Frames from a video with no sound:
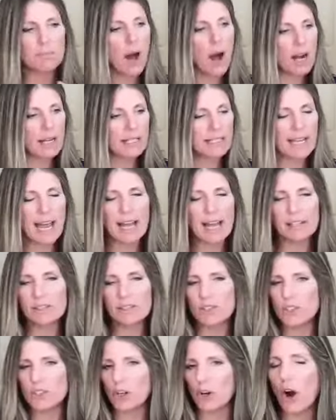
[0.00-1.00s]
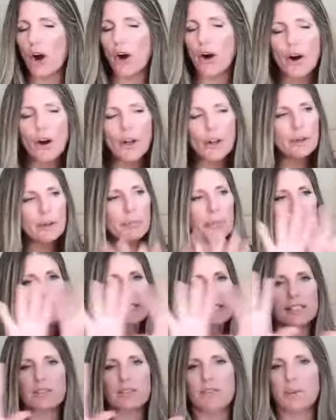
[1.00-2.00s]
podcasts, they're all a
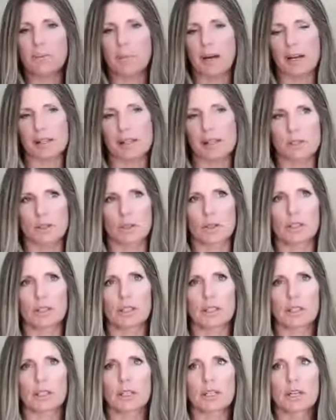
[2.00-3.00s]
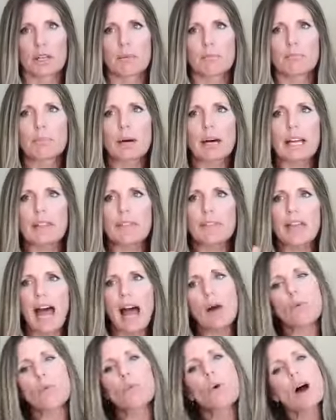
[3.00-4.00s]
piece of the puzzle. But
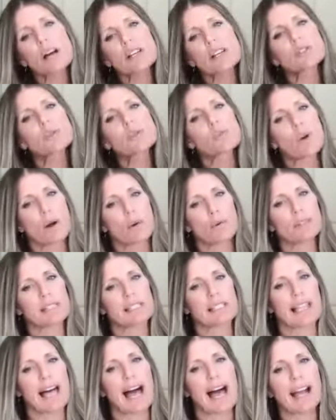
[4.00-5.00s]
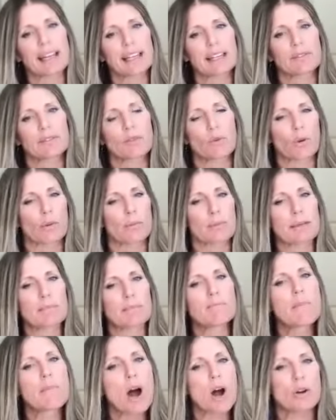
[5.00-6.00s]
that was what was lacking for
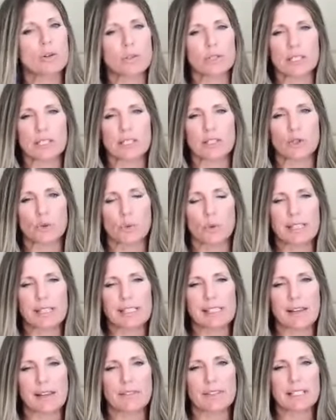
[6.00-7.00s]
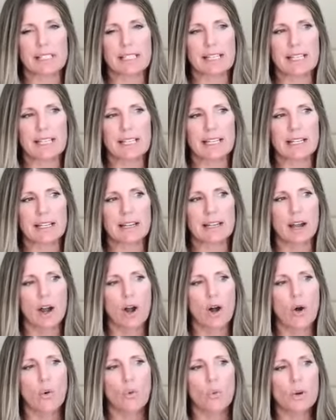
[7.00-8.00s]
me most in 2017
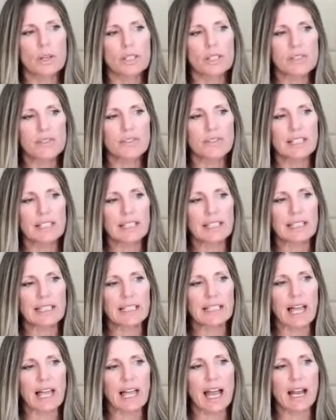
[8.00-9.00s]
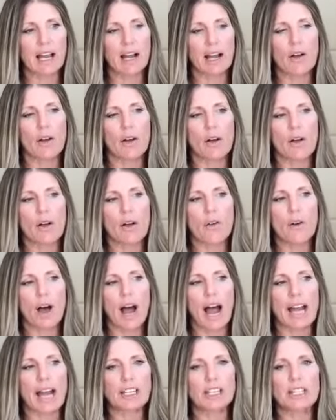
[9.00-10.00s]
was feeling like
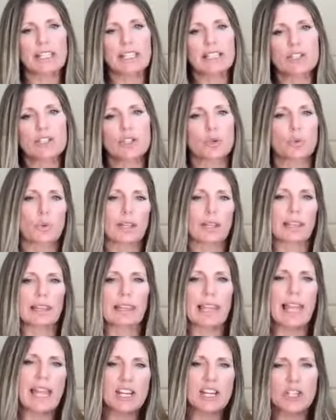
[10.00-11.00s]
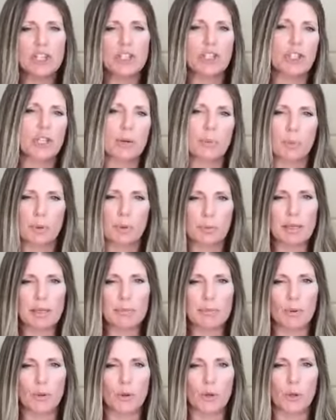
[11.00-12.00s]
I could get into relationship with
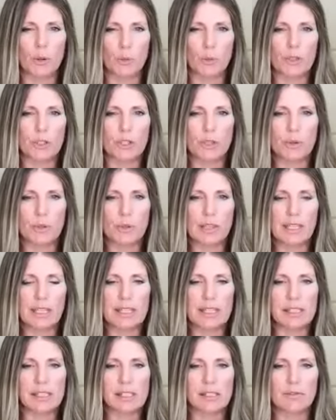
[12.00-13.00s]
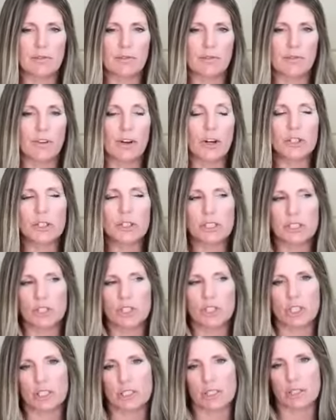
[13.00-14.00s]
people who were doing this versus
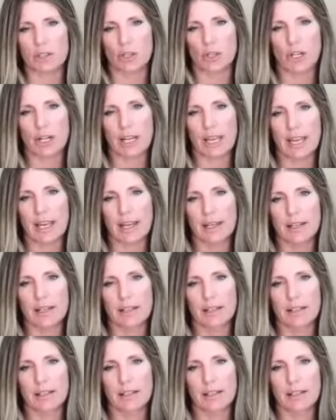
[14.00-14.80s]
just learning.